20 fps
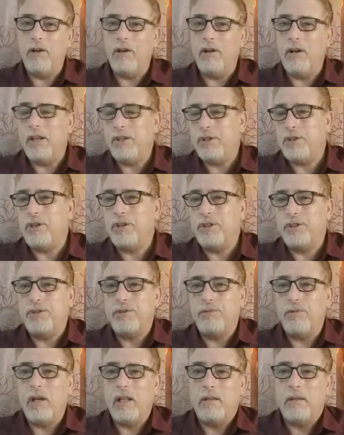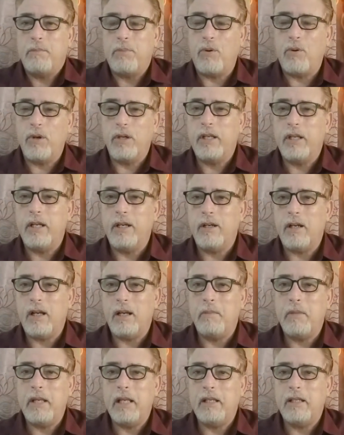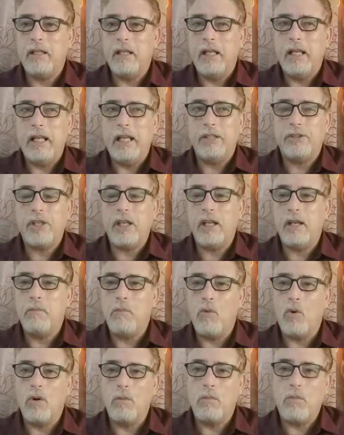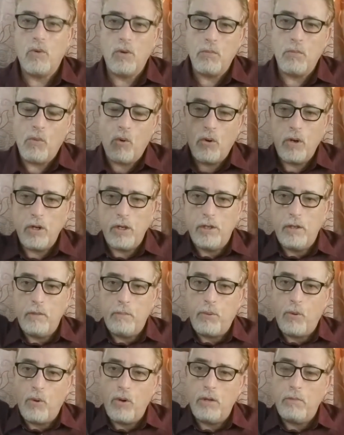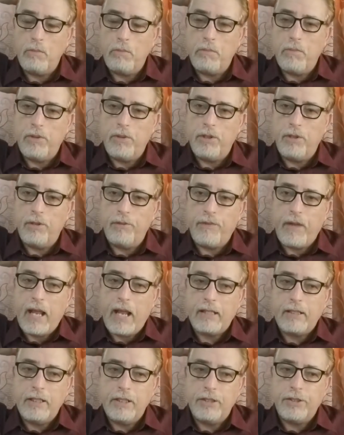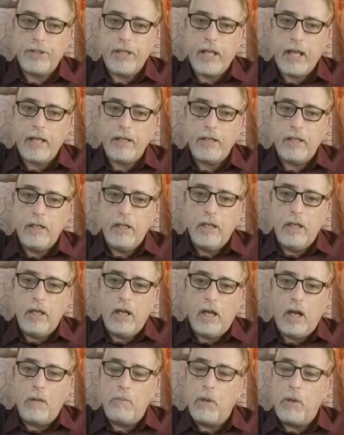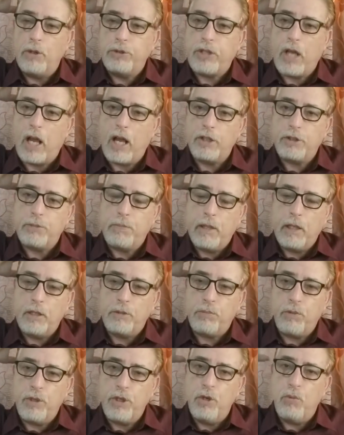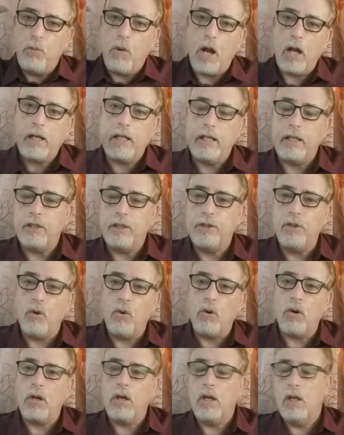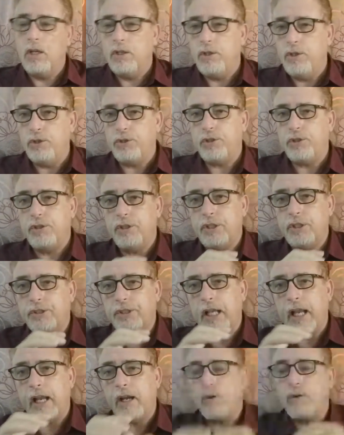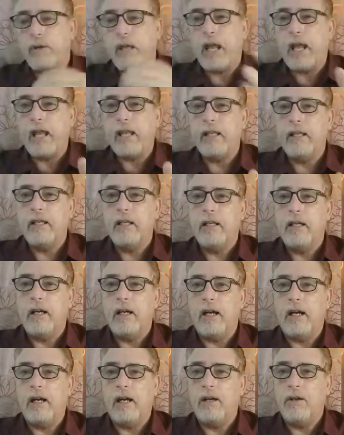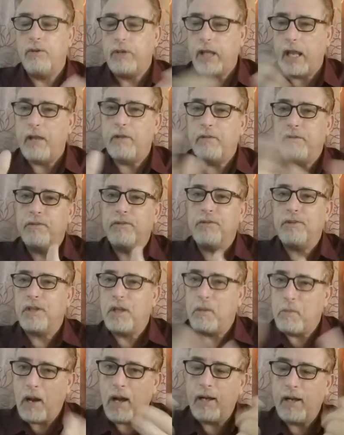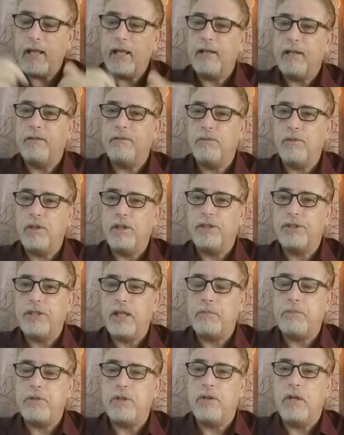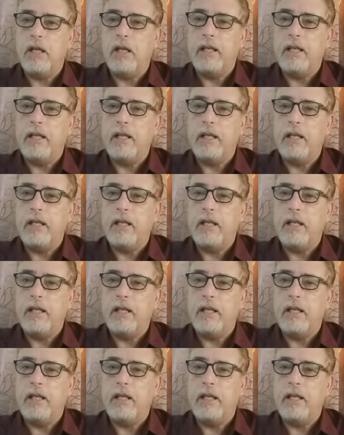Insurance is really important here. I mean, it's getting more and more and more important to the fact is that most hospitals, when you walk in the door, used to just say, okay, okay, come on in, we'll accept you.